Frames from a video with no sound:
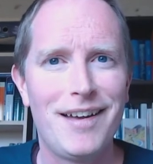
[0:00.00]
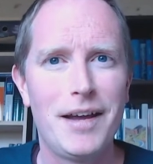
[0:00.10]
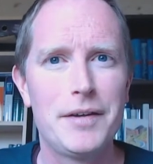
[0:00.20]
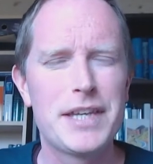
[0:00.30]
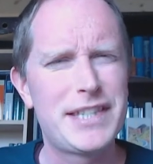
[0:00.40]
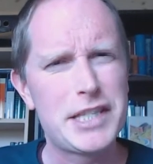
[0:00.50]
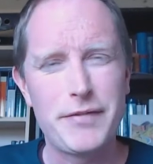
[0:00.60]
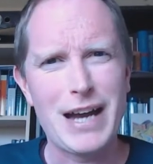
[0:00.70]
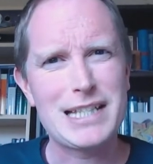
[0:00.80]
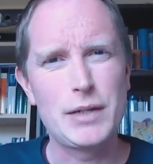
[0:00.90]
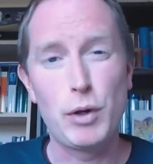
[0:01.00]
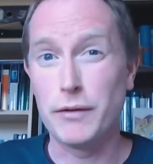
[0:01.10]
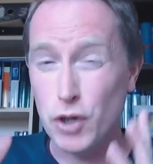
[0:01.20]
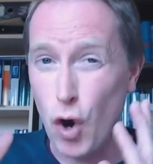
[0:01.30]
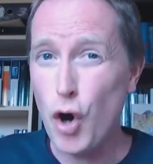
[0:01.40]
The sense of actually, well,
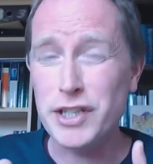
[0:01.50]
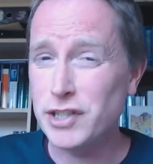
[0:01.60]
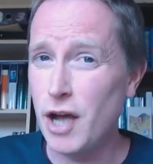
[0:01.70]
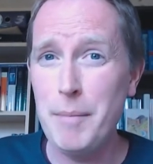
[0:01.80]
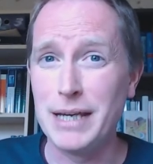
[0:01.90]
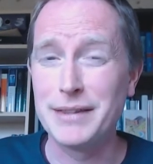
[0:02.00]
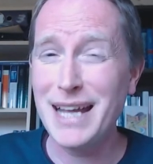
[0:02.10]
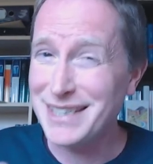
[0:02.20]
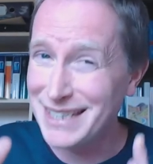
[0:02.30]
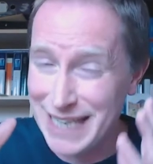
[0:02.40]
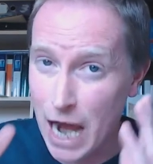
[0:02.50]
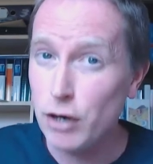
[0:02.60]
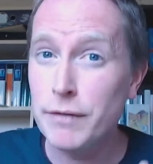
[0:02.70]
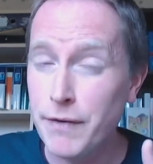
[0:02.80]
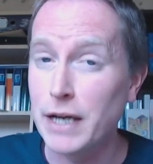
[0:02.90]
if God is coming, that's a
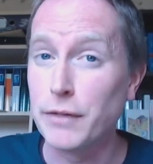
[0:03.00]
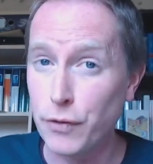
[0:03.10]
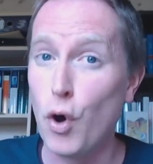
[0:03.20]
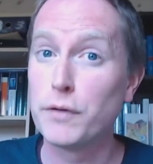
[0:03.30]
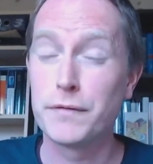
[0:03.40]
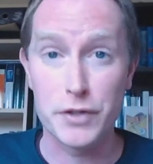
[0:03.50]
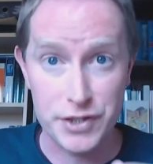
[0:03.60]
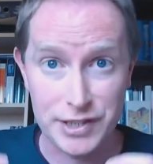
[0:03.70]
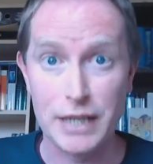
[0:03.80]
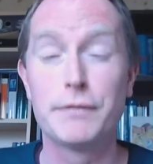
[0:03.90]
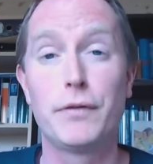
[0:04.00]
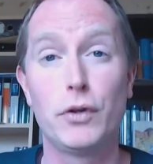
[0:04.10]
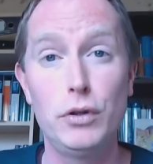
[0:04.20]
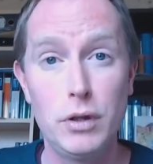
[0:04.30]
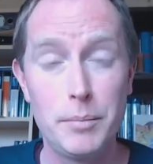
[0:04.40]
terrifying thought for
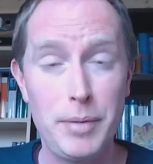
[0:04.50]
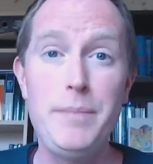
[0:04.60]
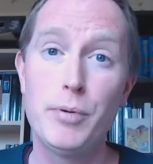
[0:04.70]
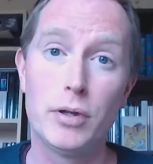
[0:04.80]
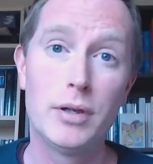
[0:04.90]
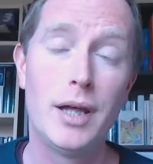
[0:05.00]
sinful people.